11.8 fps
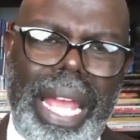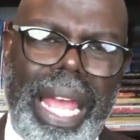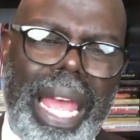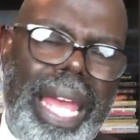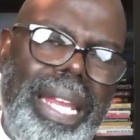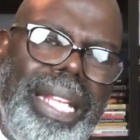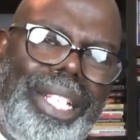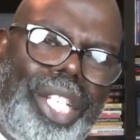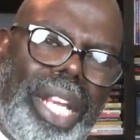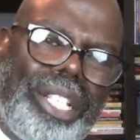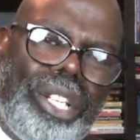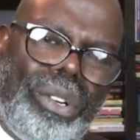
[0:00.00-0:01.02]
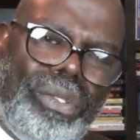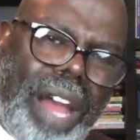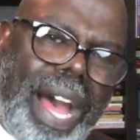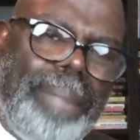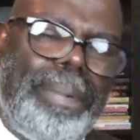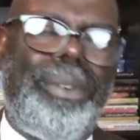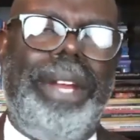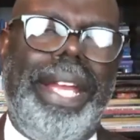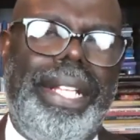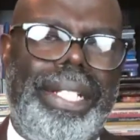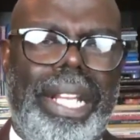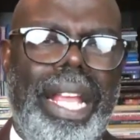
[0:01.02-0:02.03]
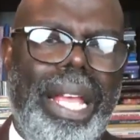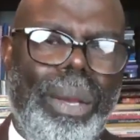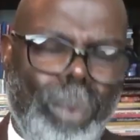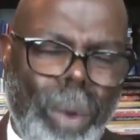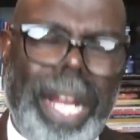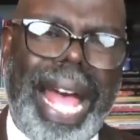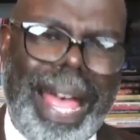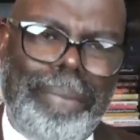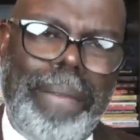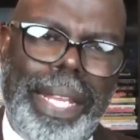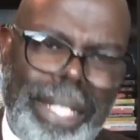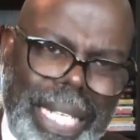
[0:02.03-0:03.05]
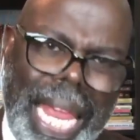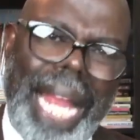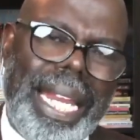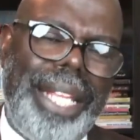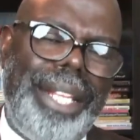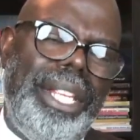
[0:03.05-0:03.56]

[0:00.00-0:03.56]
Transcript: And it just corroborates what I've been telling